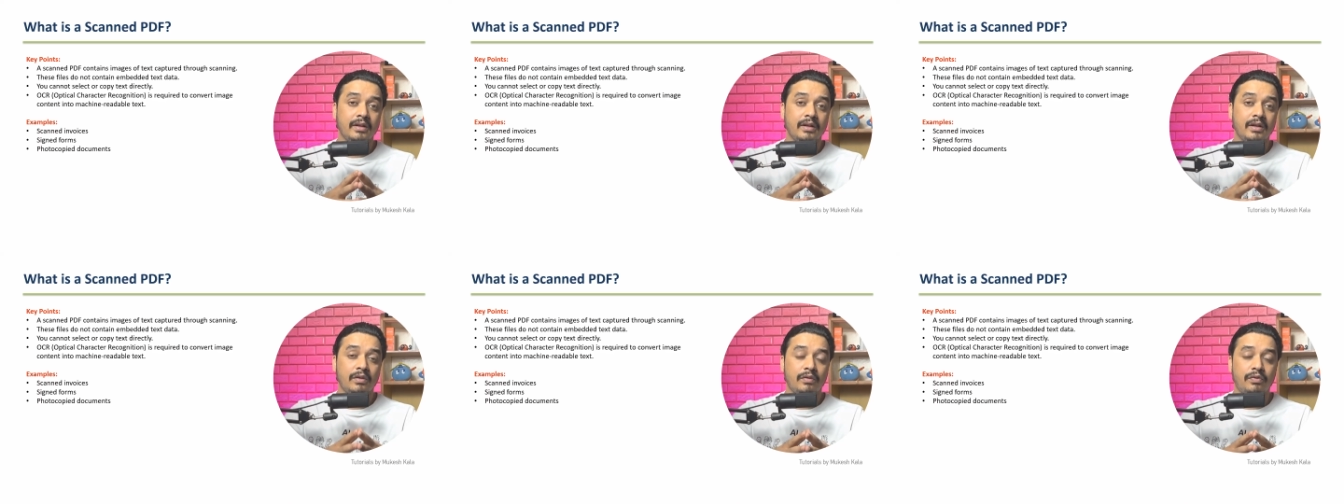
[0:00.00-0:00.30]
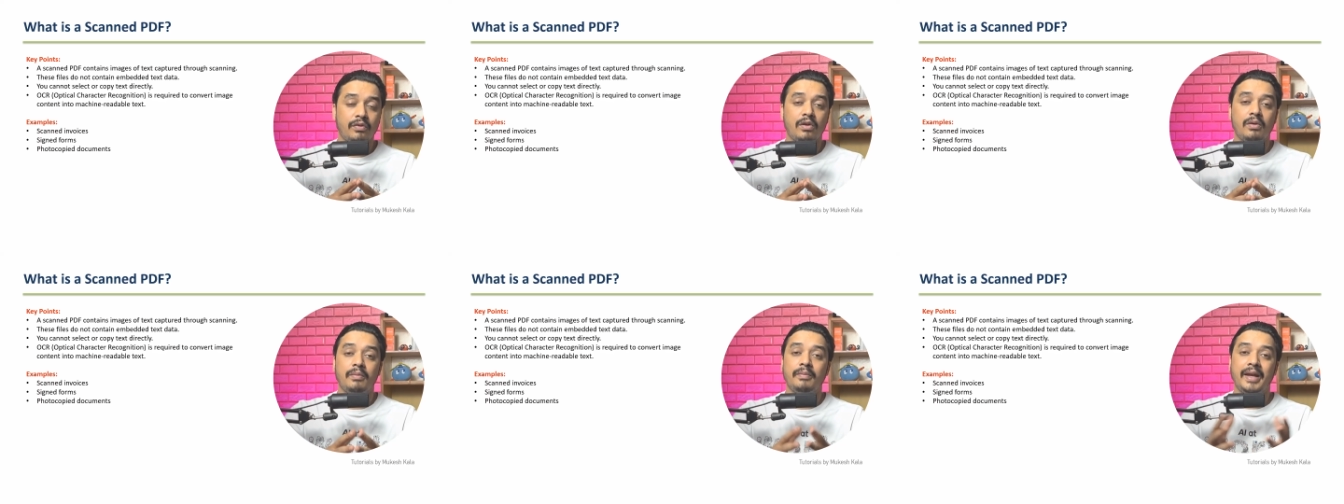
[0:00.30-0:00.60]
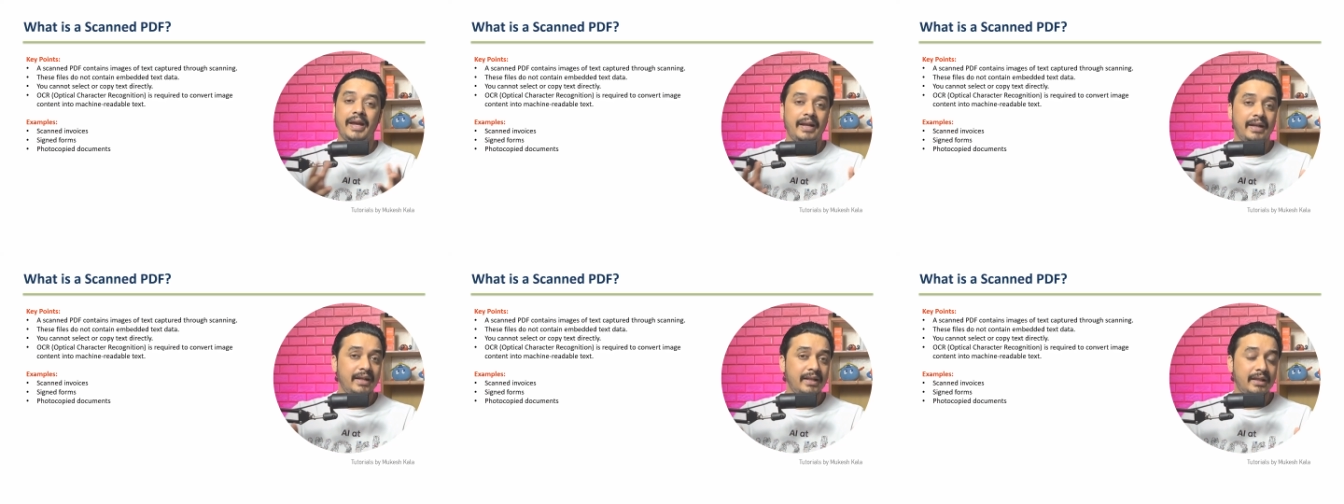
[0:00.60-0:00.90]
from
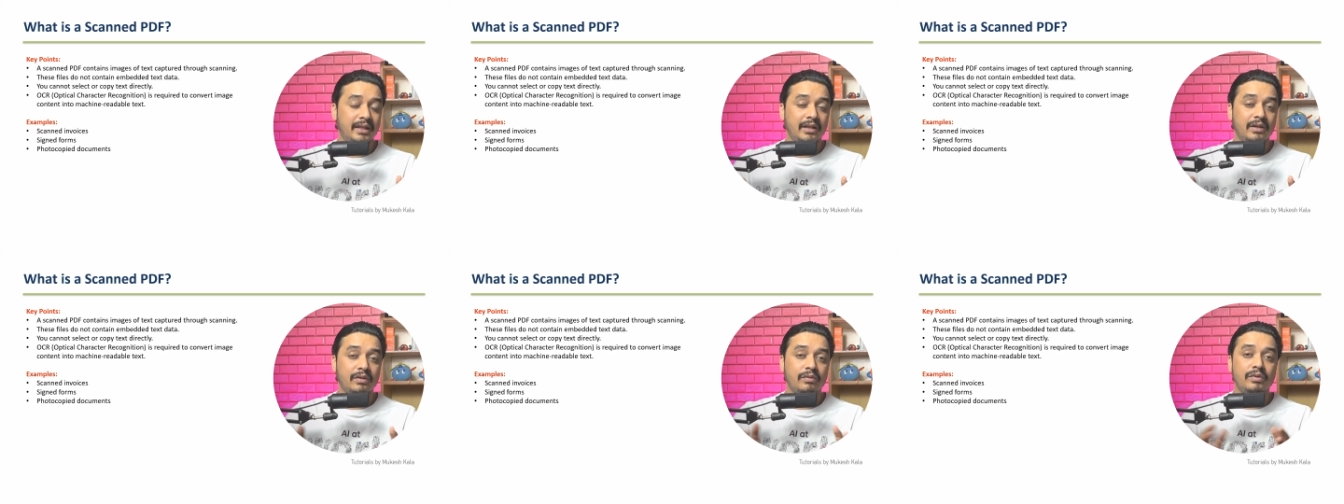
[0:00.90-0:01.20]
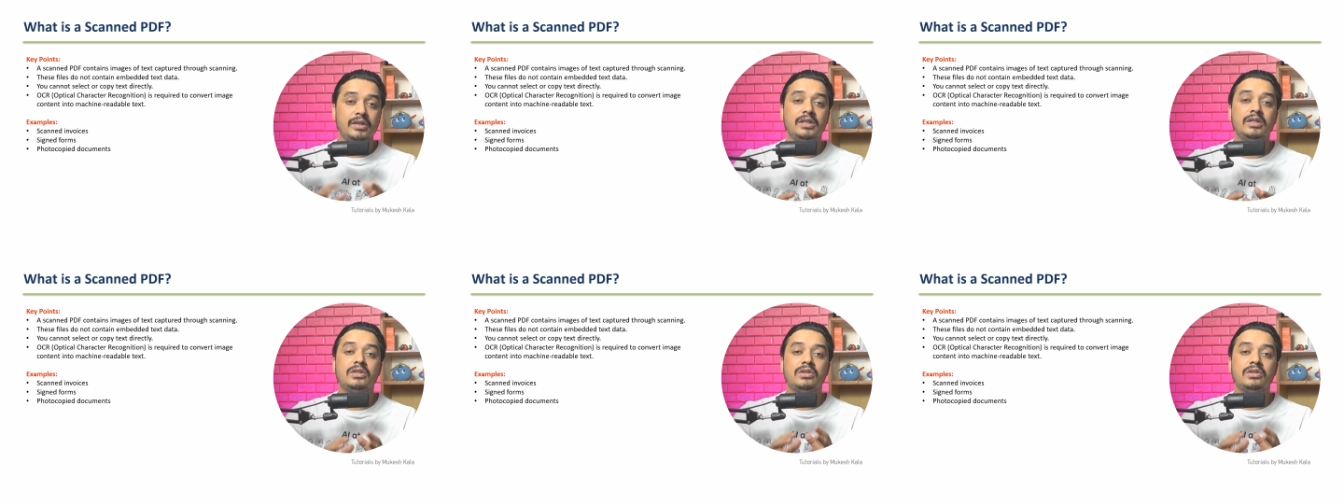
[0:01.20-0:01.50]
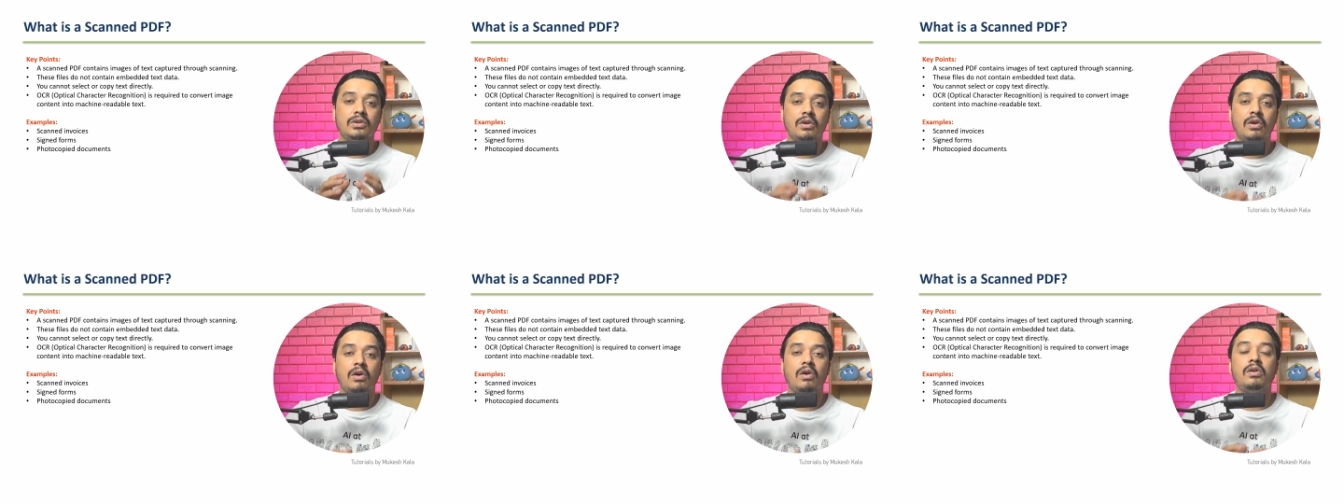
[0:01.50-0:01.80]
anything which
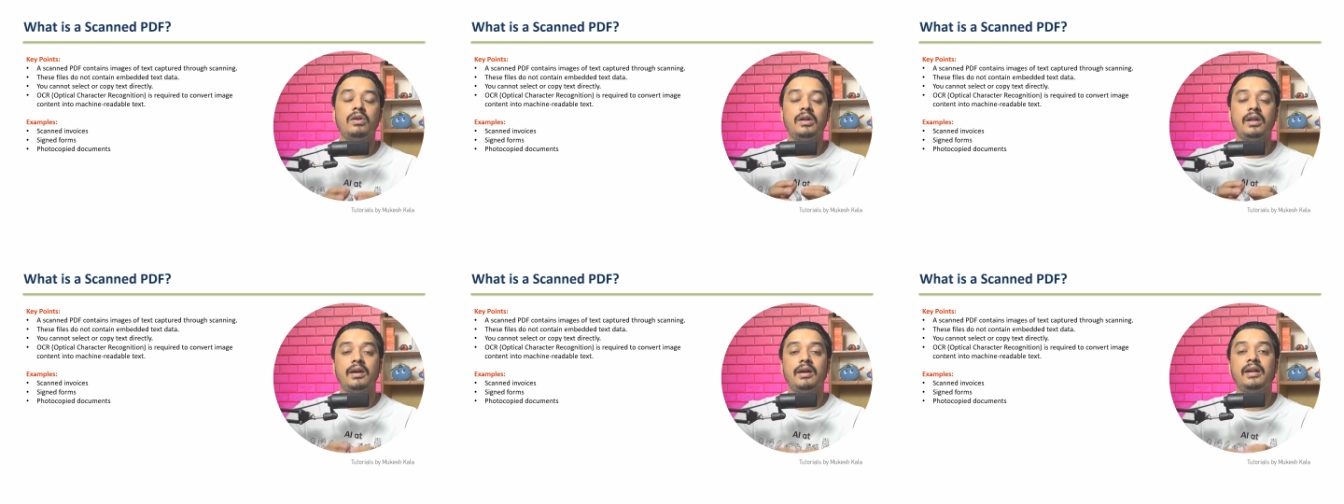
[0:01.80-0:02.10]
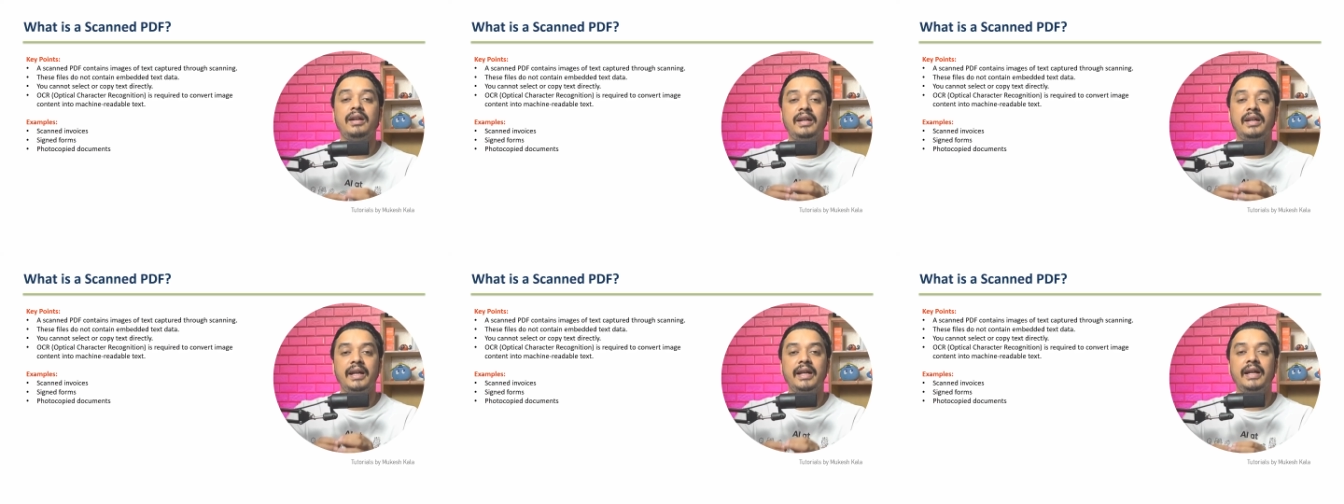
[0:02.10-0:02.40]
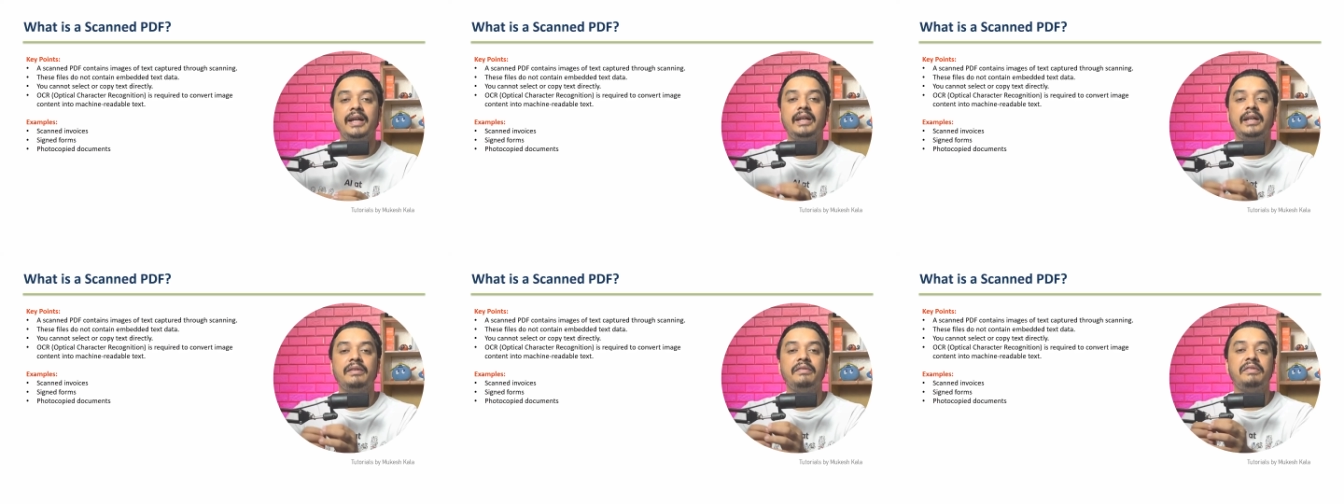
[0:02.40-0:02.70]
is not a
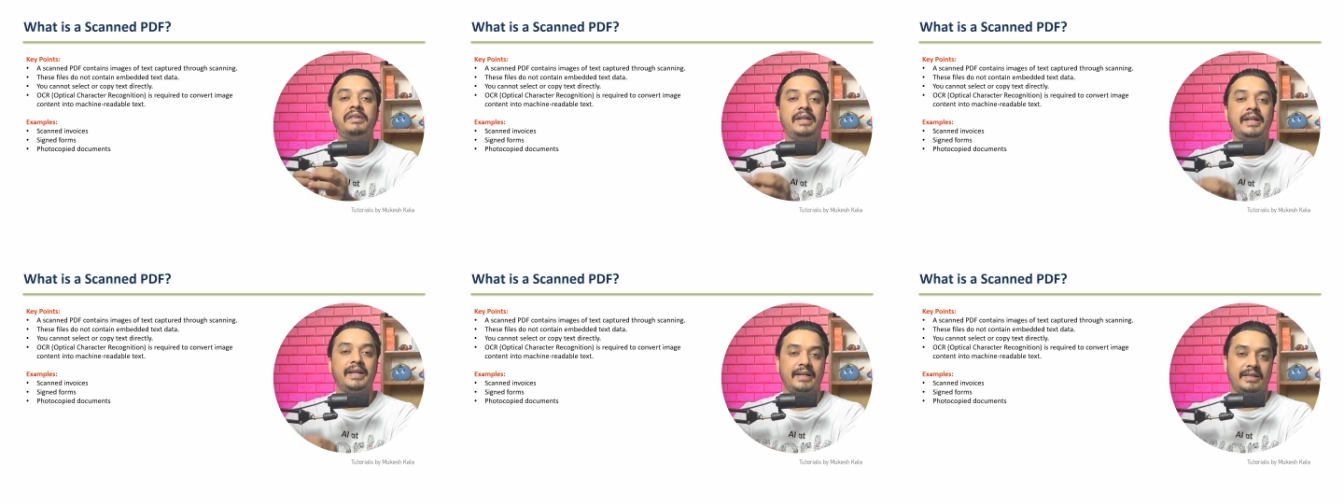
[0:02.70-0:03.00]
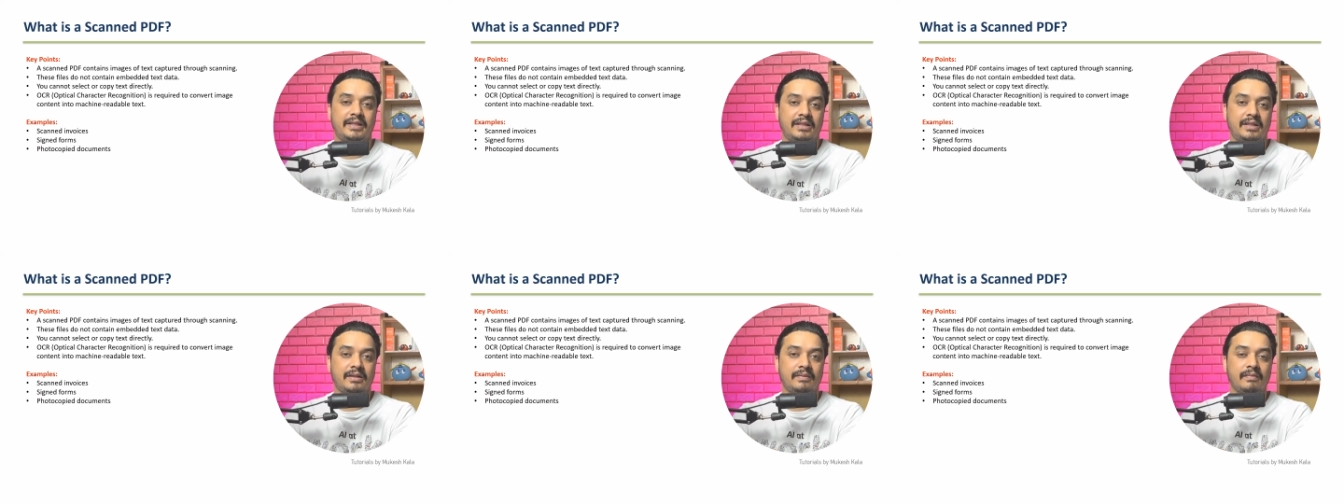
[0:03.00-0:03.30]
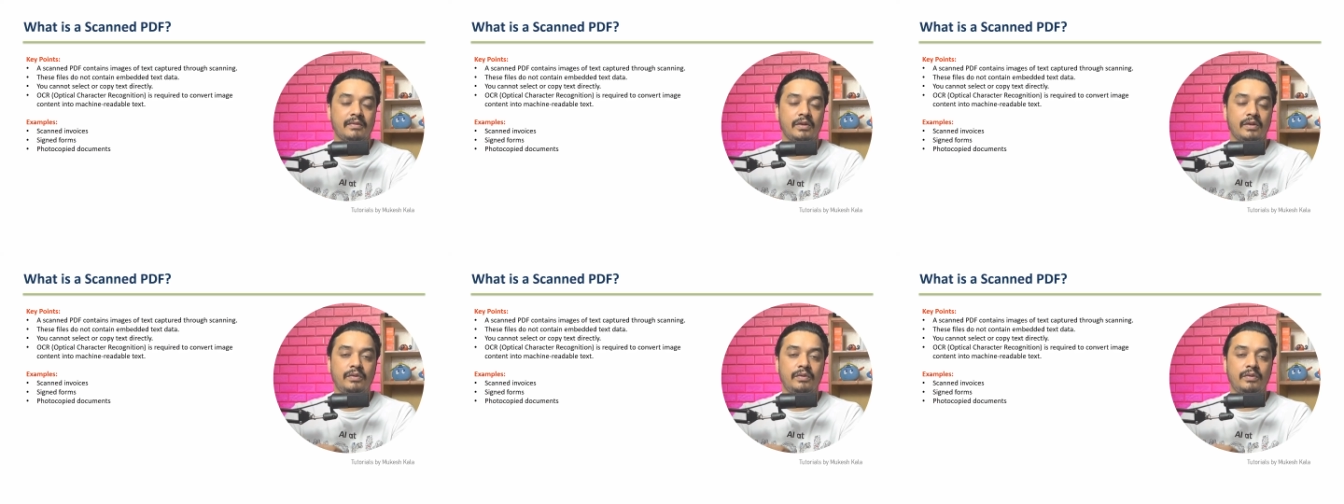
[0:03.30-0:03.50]
native text,